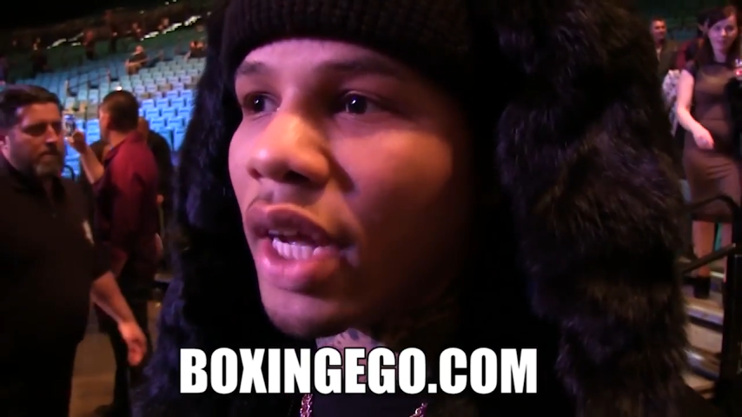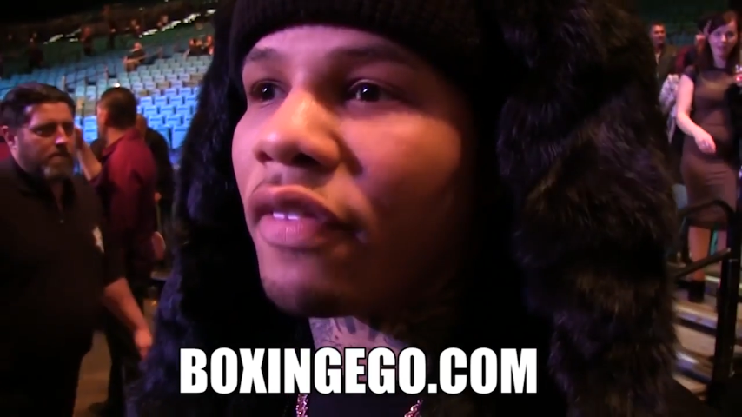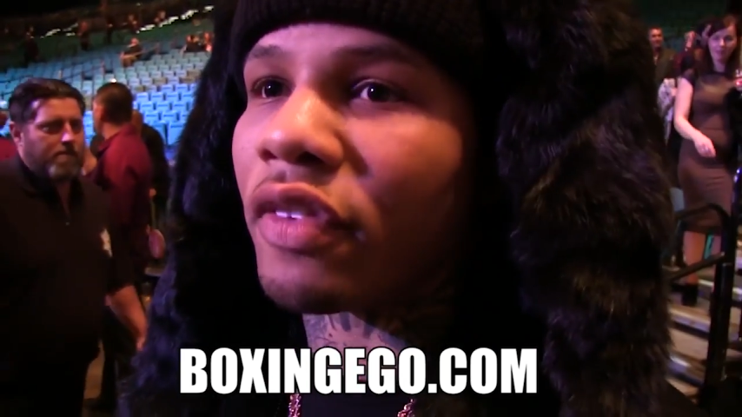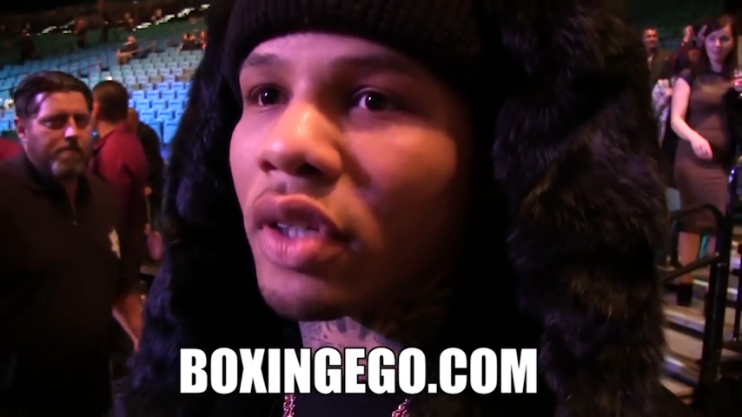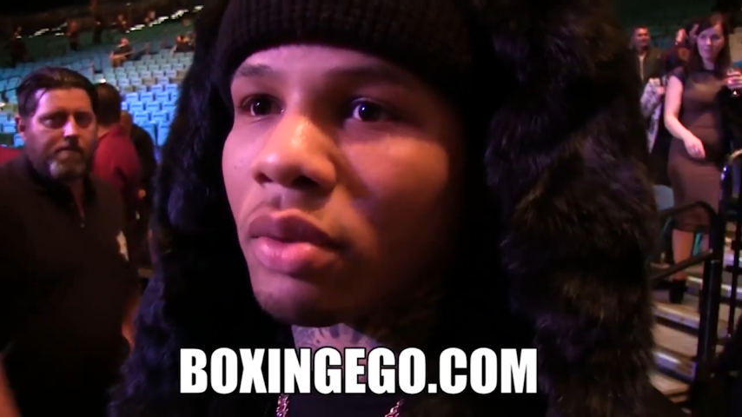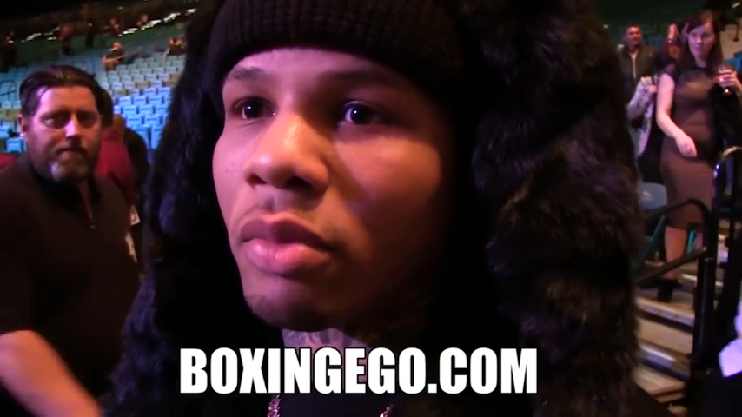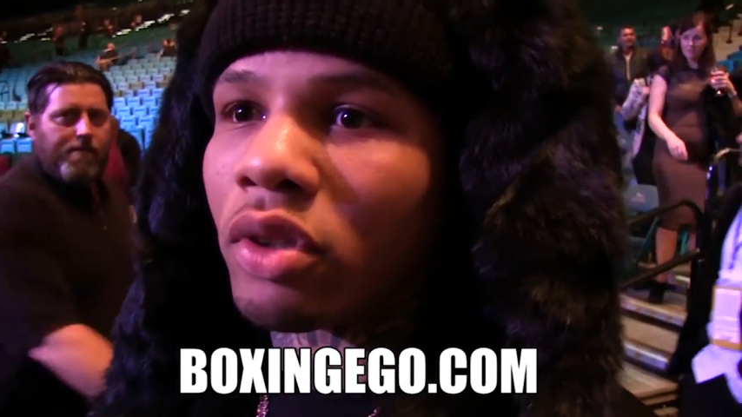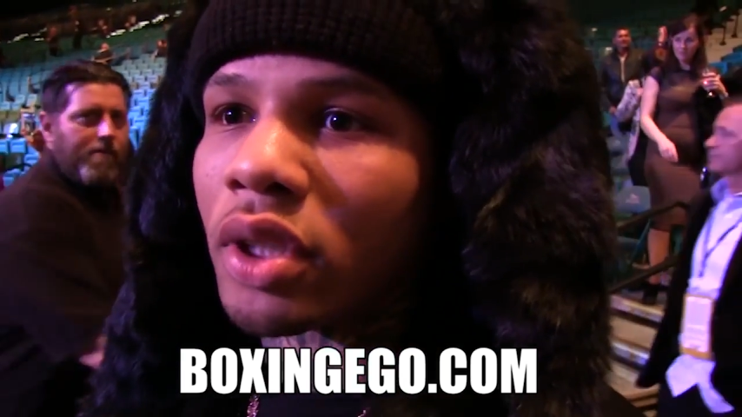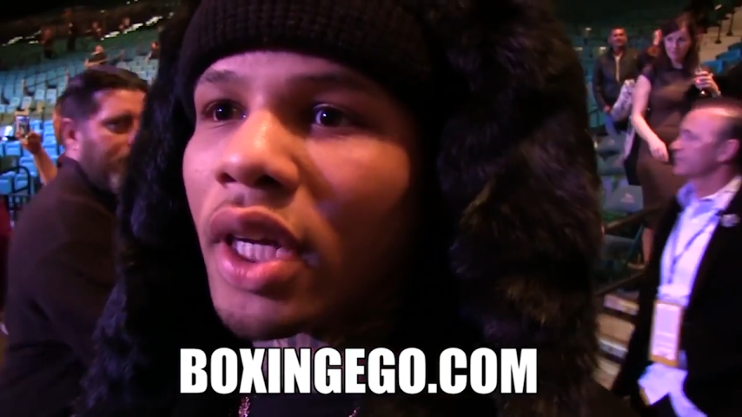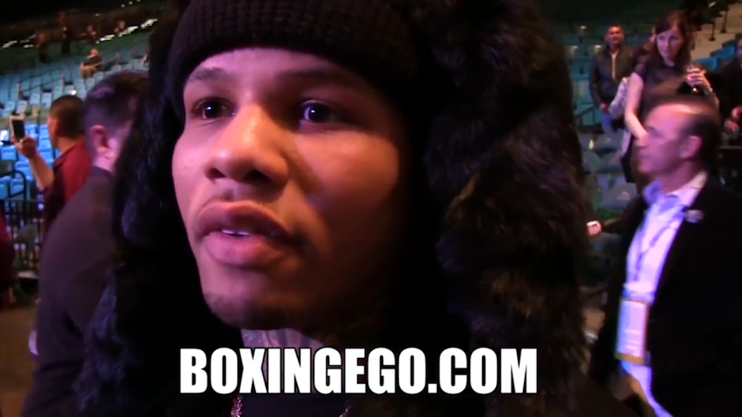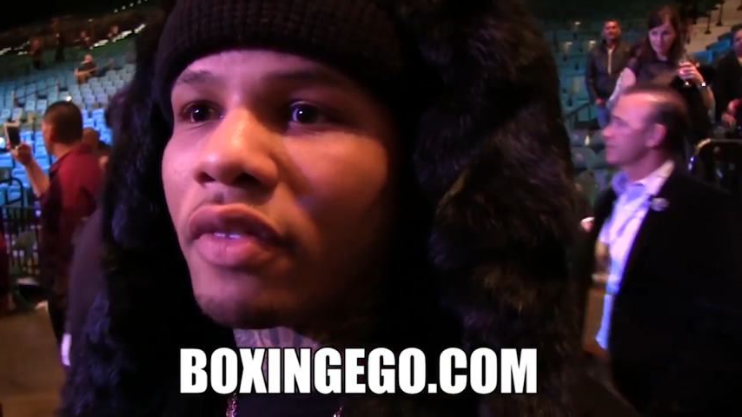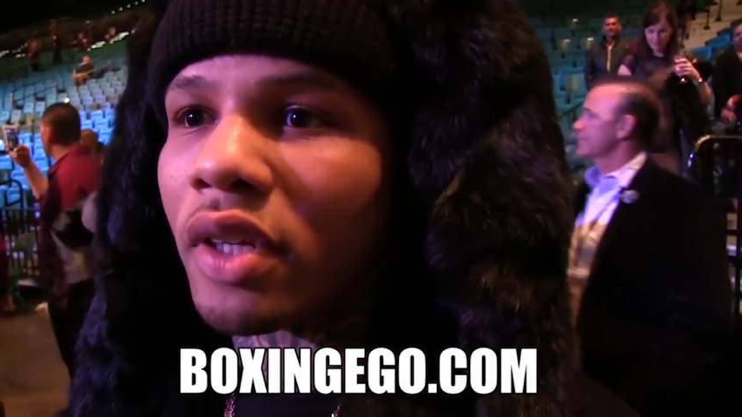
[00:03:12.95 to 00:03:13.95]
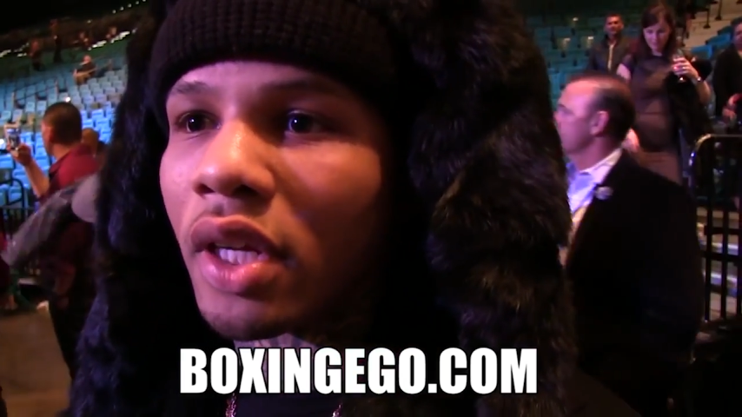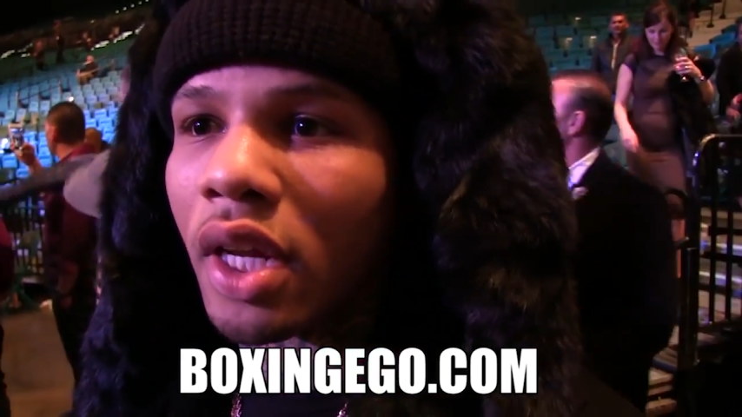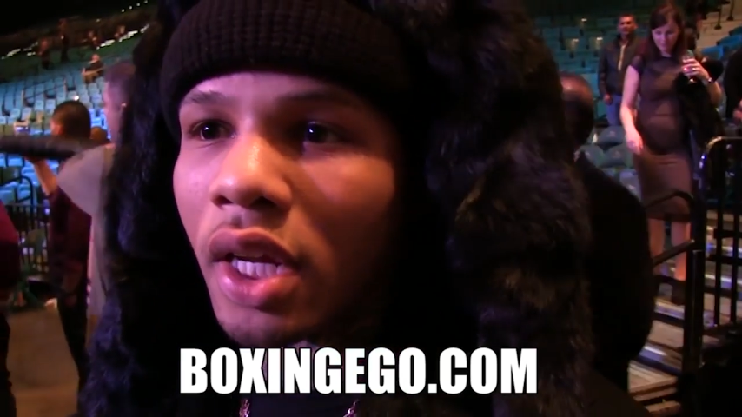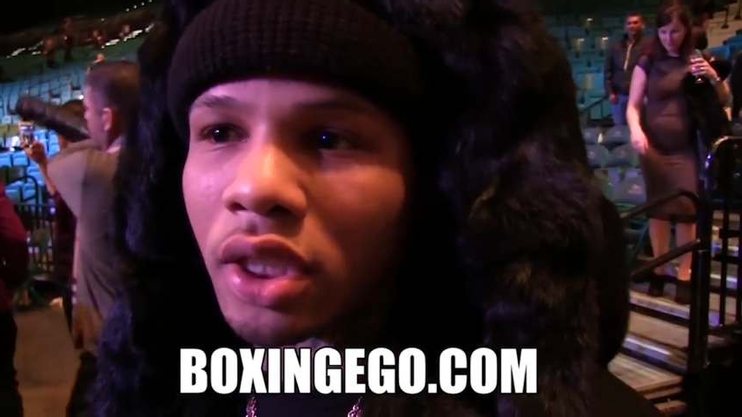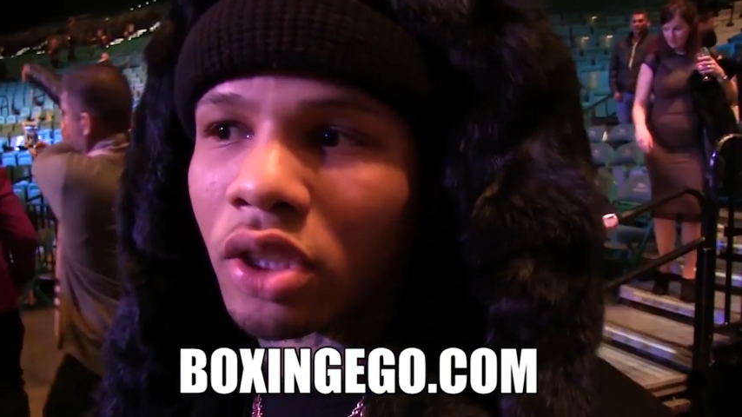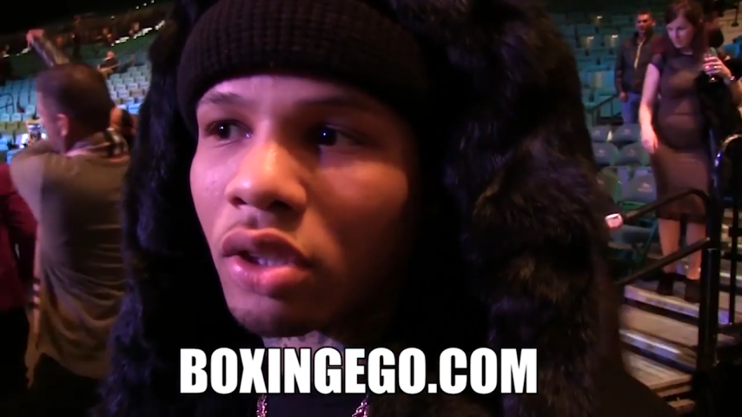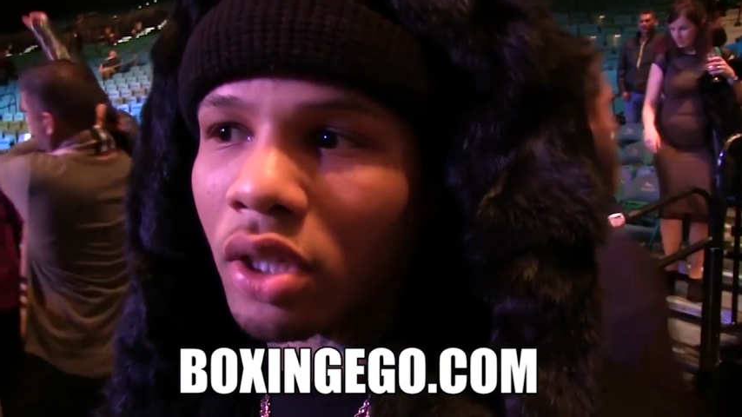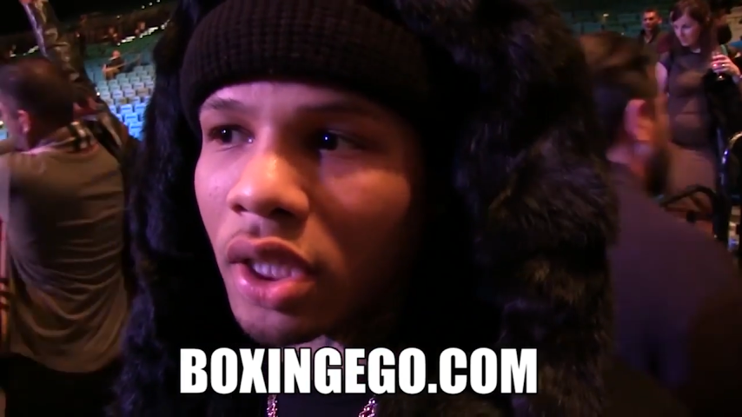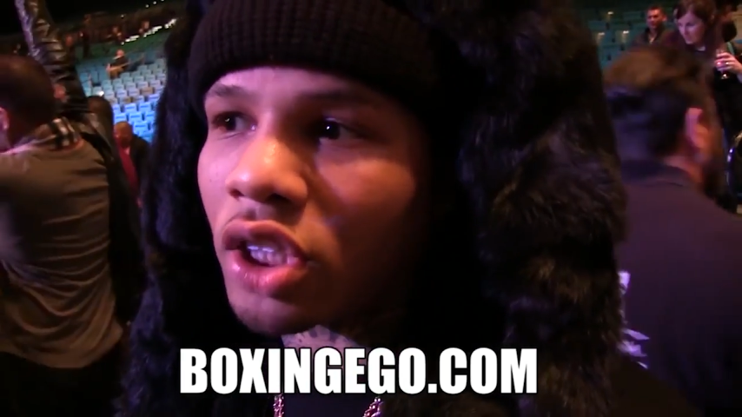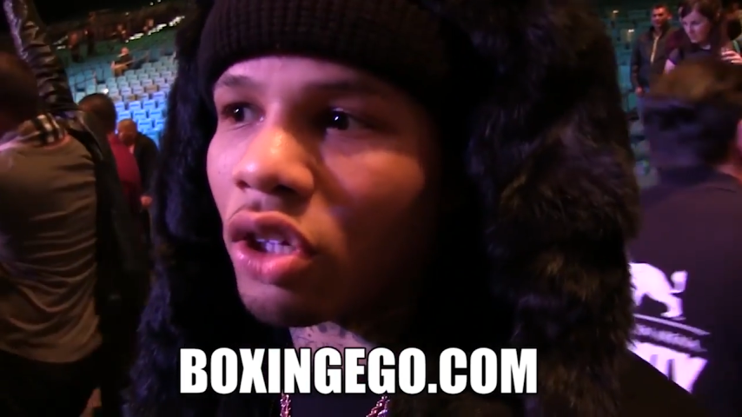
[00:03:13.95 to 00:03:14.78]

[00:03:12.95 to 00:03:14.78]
He's a big puncher, at least at,